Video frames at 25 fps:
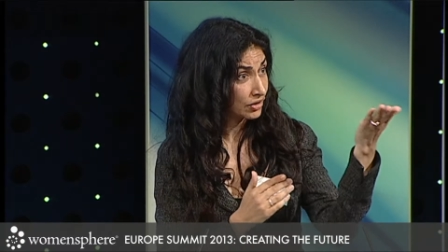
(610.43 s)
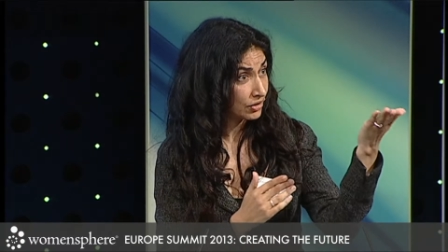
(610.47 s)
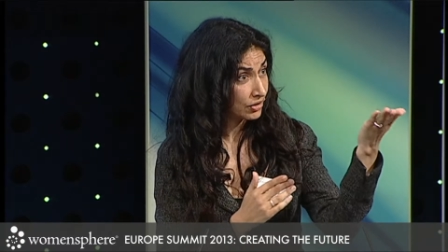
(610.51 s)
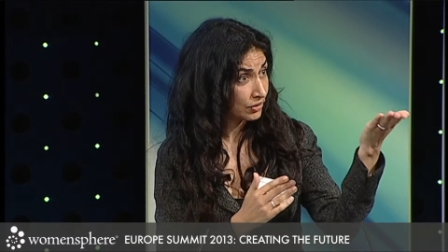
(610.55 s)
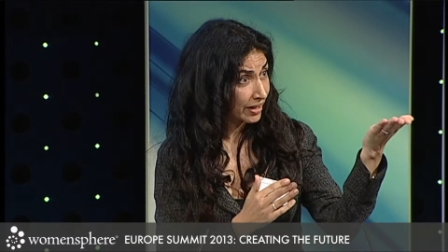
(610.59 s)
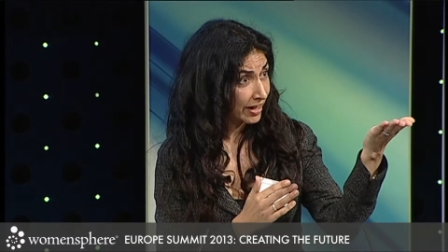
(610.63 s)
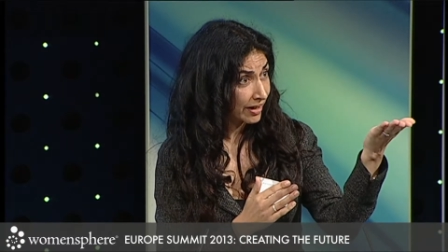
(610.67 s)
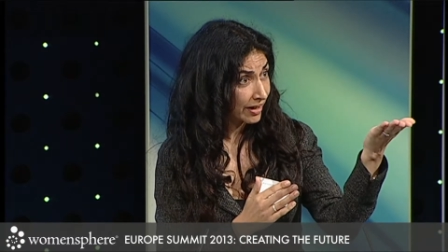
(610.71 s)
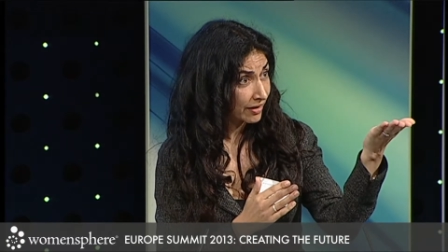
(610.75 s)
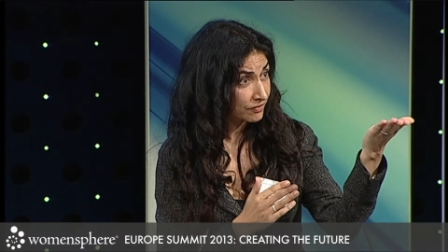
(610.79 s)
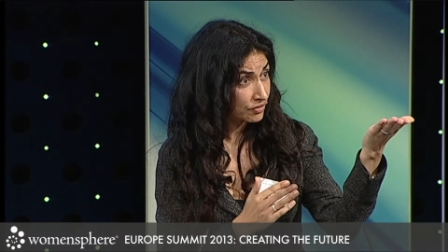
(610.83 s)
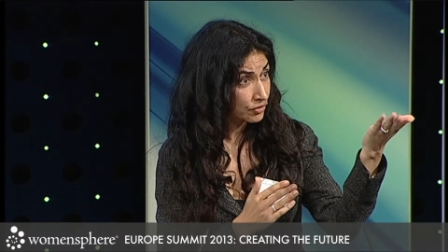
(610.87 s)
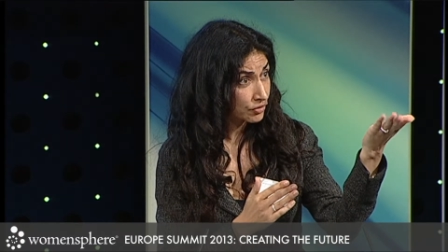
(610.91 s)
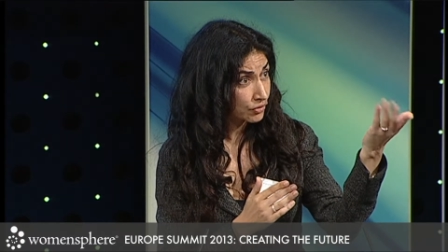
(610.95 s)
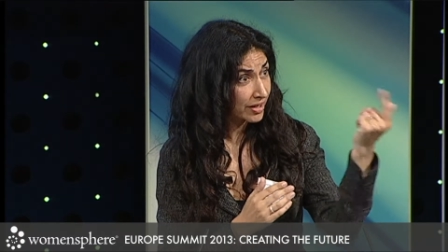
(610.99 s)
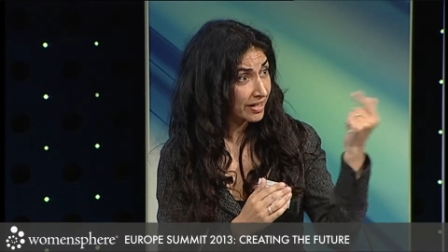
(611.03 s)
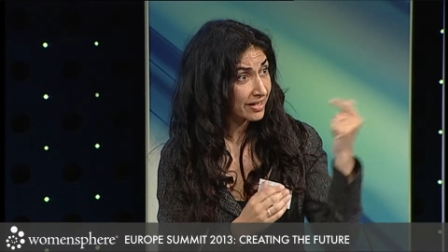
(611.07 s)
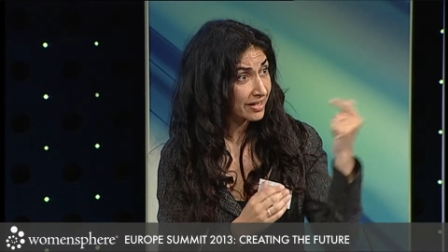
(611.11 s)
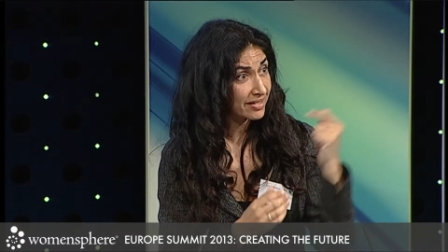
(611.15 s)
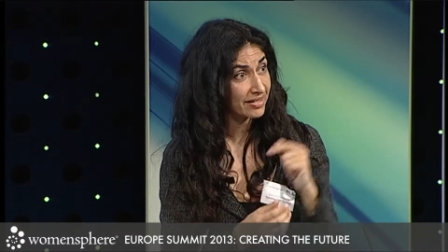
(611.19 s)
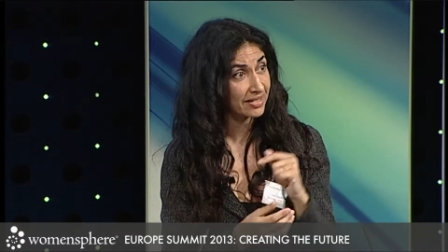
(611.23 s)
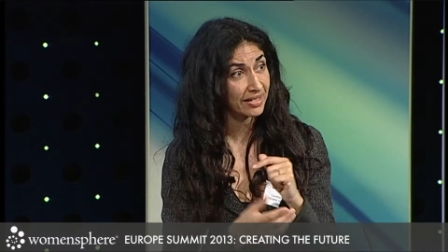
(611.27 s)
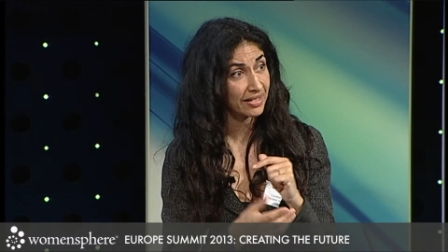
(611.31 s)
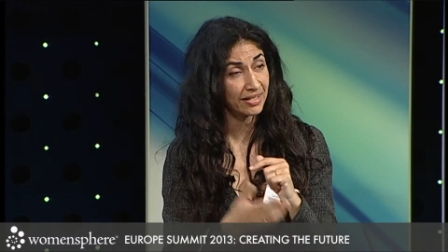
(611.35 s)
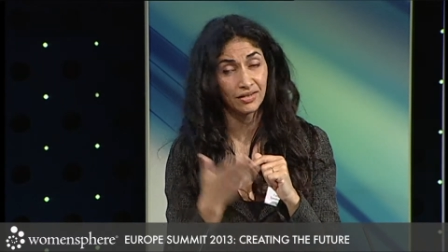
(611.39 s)
you have
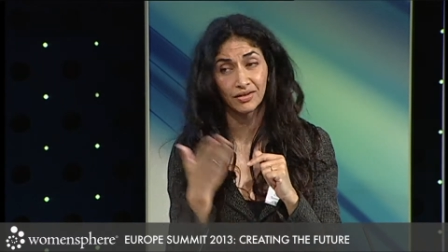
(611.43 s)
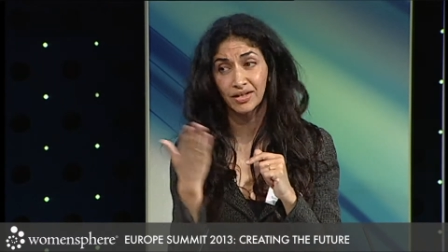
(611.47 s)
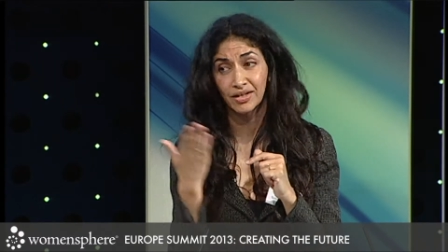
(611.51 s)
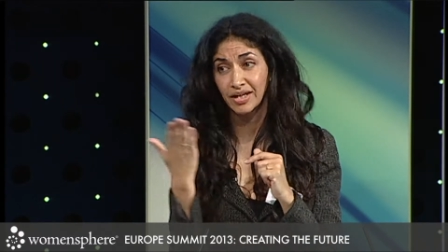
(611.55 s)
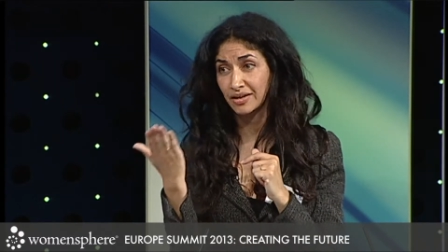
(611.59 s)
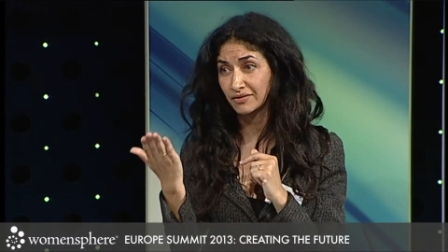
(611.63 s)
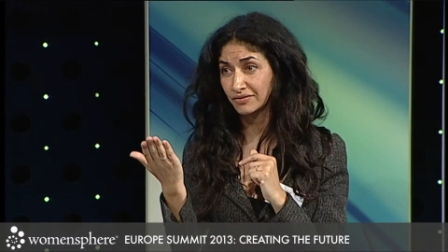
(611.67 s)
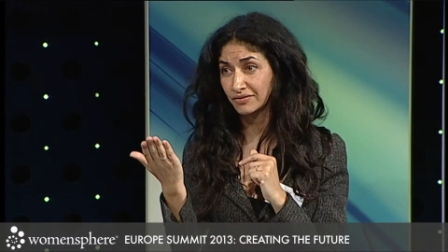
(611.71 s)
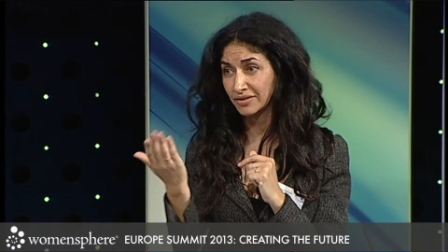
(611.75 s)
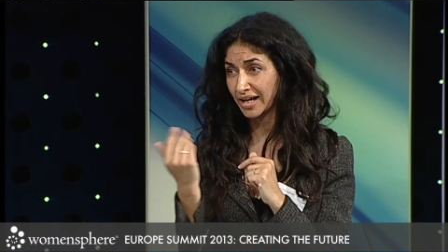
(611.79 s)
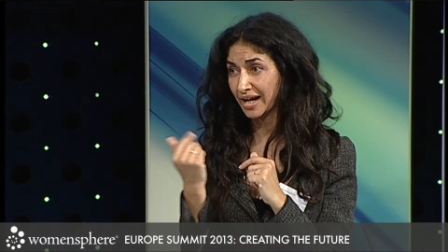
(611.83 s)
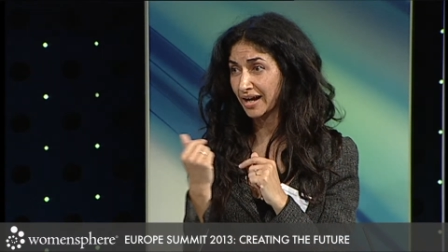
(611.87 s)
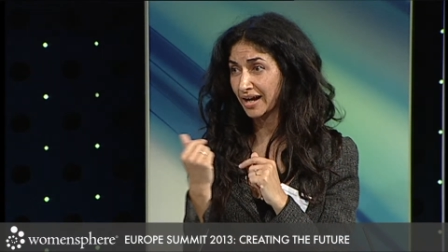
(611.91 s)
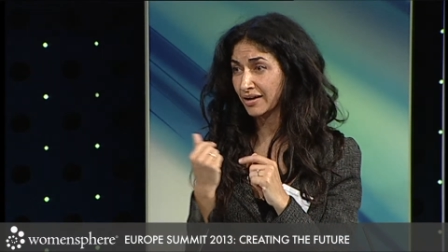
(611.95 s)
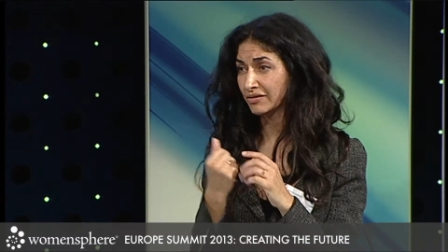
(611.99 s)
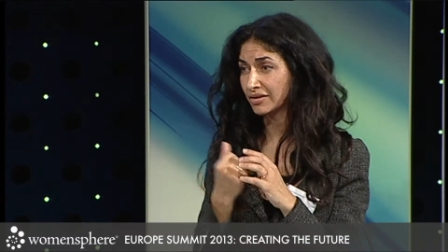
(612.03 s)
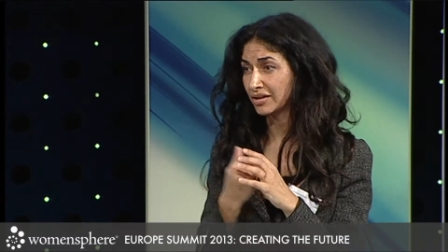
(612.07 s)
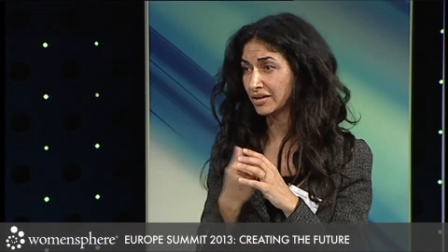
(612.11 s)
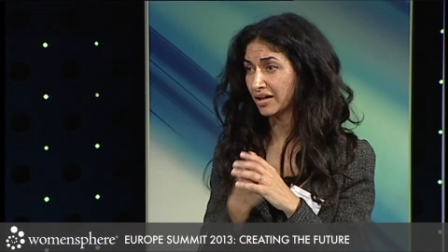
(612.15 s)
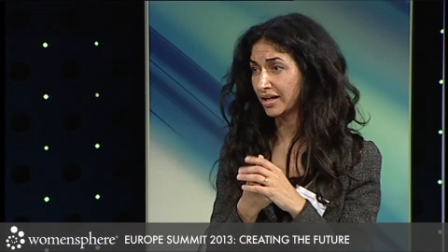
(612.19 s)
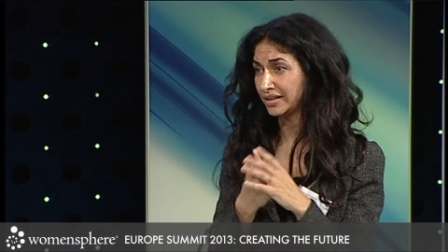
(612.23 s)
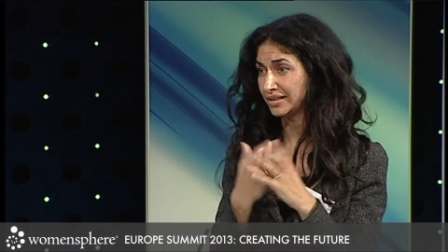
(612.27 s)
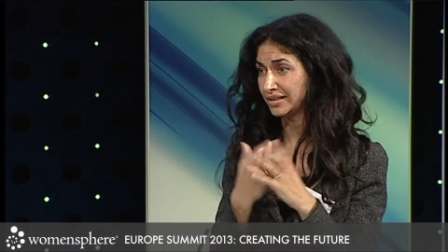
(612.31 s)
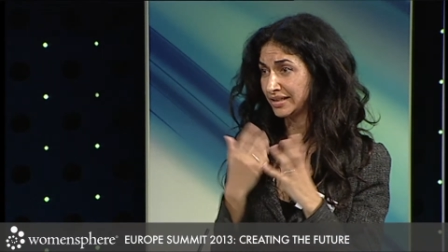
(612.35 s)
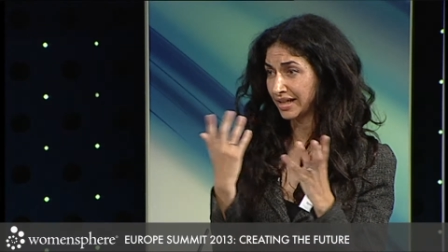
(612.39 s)
Tracy, you have
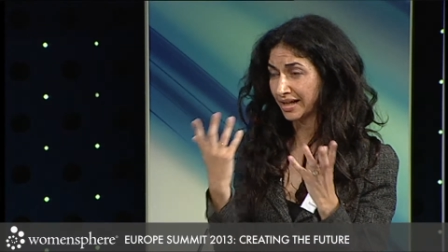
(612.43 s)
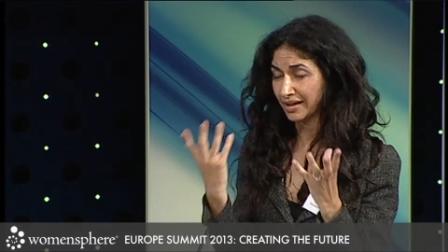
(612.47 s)
Caroline,